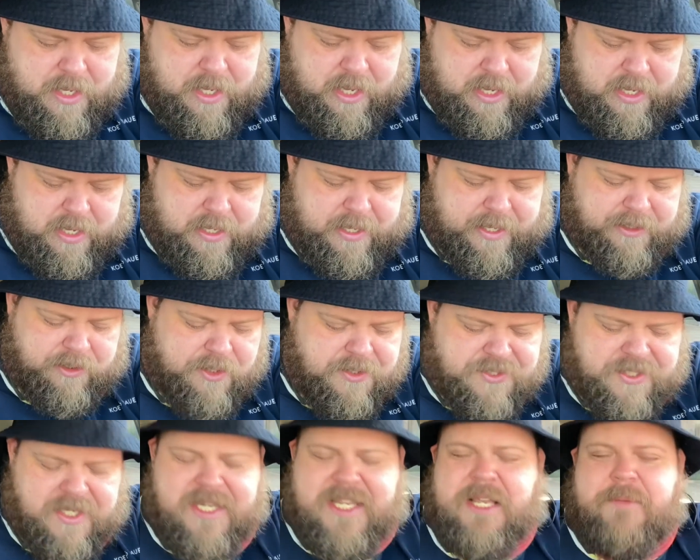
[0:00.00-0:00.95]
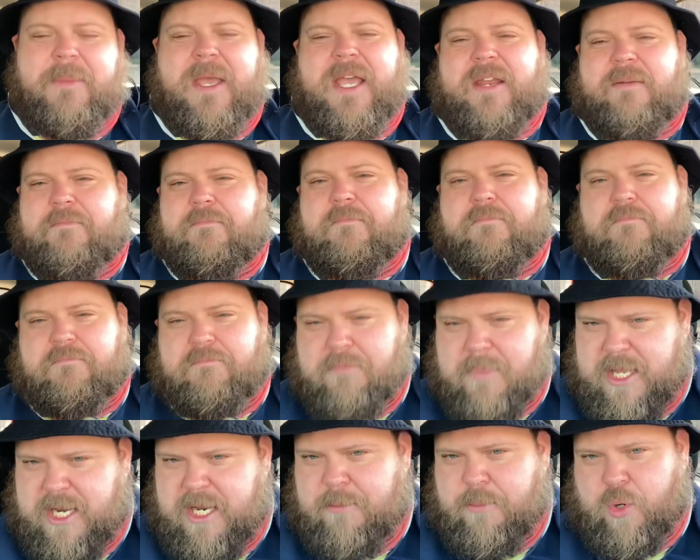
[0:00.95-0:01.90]
It looks like he made
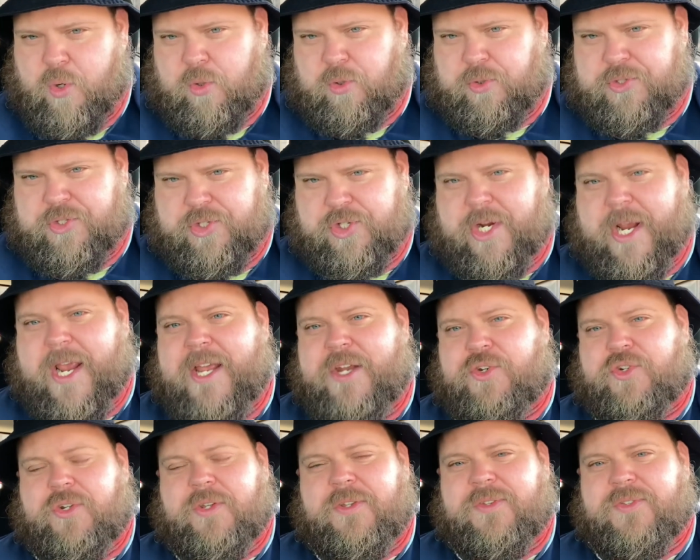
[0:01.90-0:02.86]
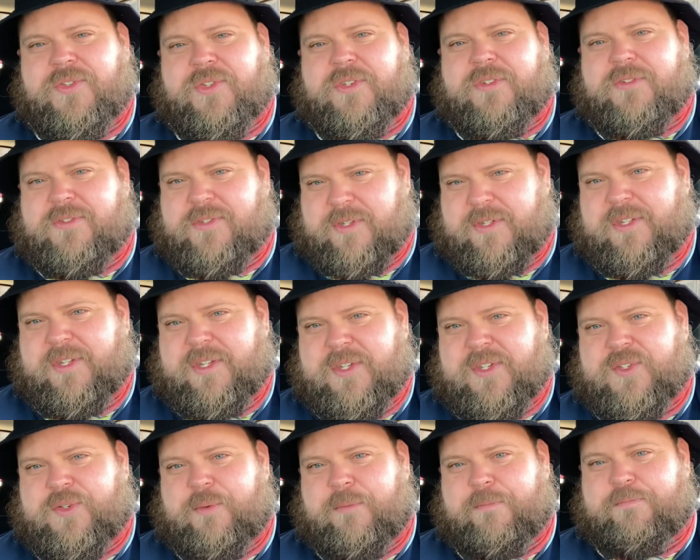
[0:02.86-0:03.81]
minimal changes to
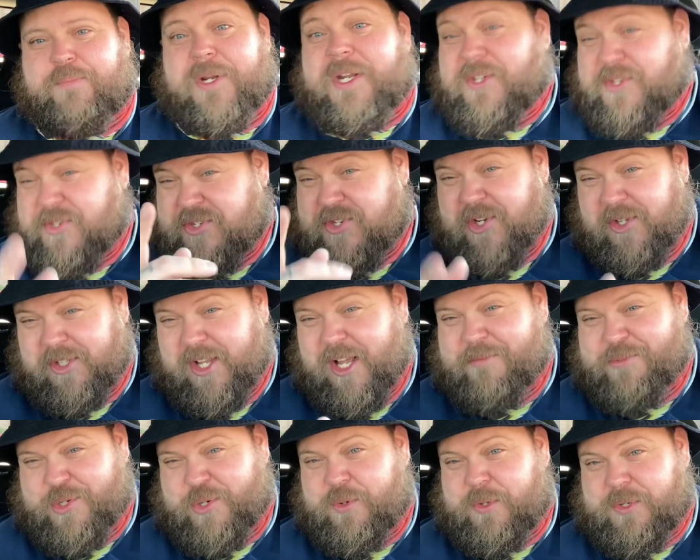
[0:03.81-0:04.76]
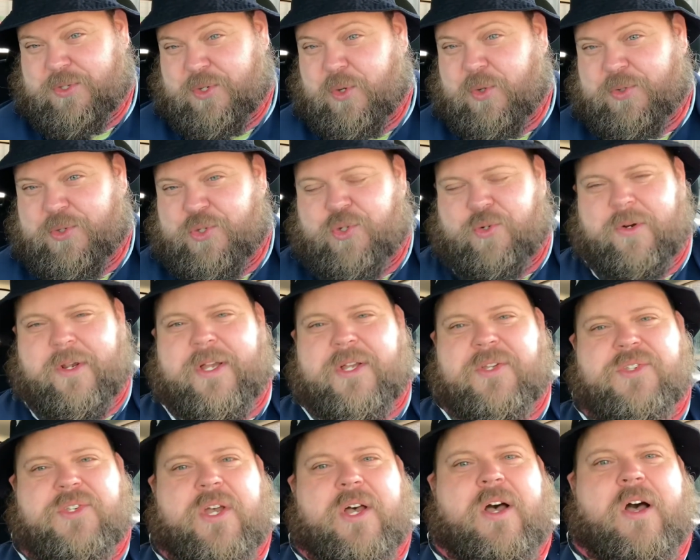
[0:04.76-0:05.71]
this, but he's still up to his old
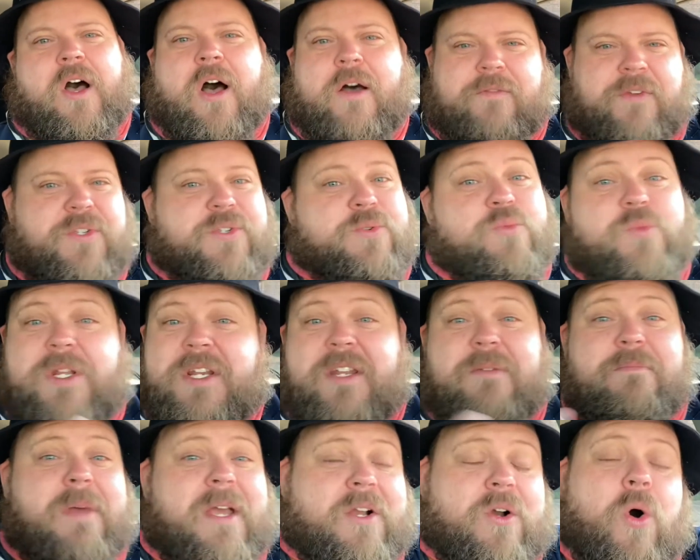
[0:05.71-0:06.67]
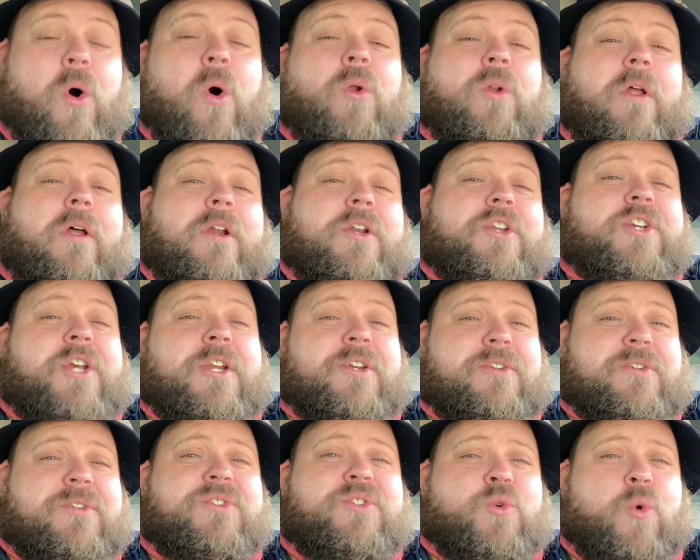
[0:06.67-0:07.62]
tricks. Obviously, we didn't make a whole lot of
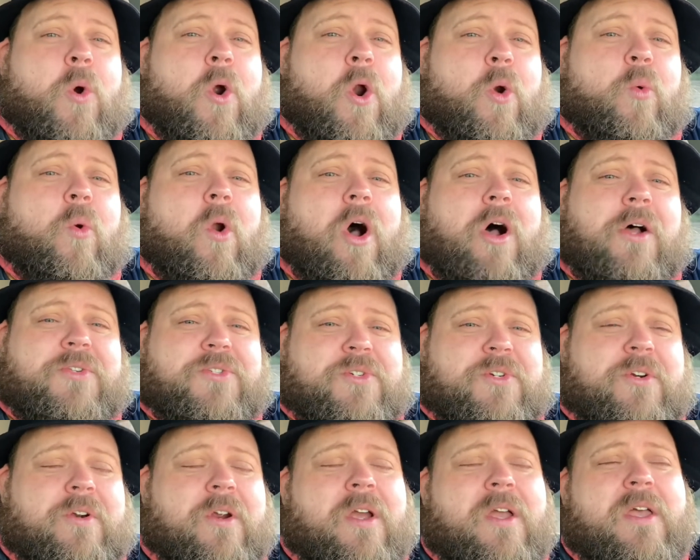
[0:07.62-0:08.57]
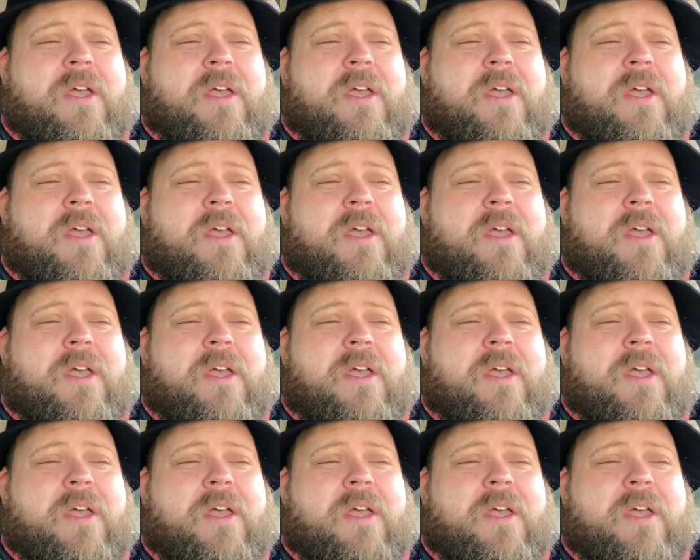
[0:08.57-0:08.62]
changes to our roster.